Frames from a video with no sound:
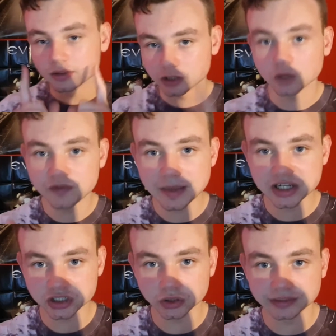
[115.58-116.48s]

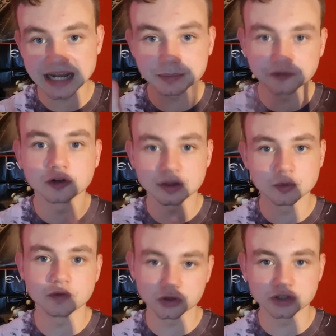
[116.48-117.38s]
Confirmation on that before I
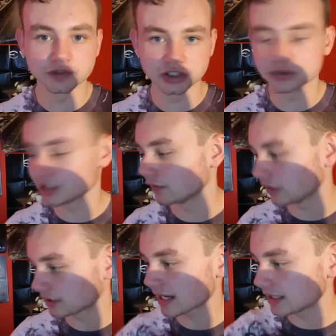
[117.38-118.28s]
move on to the new stuff,
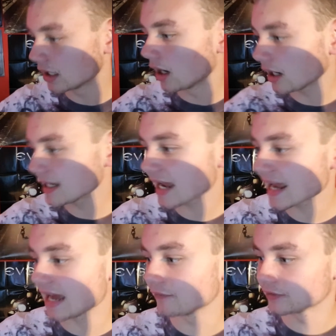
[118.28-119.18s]
okay? I
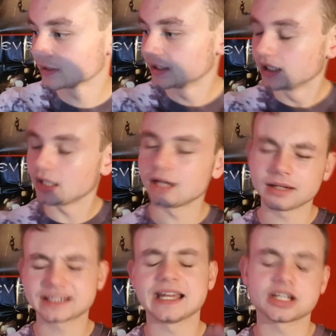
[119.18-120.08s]
have... Uh,
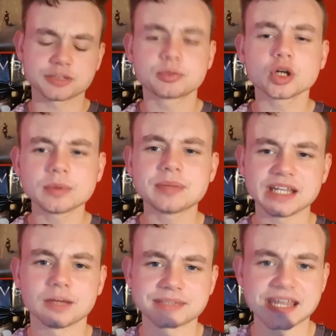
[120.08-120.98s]
okay, I should probably
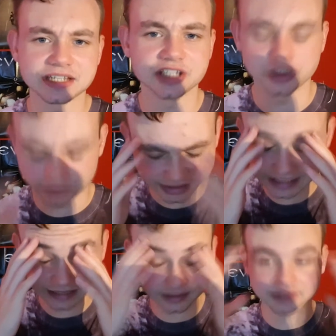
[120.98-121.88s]
update you.
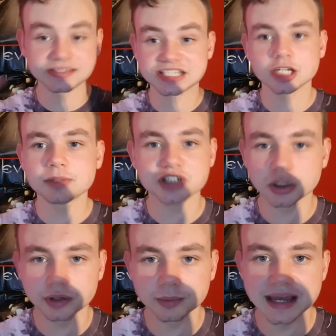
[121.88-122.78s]
See, there's so much going on in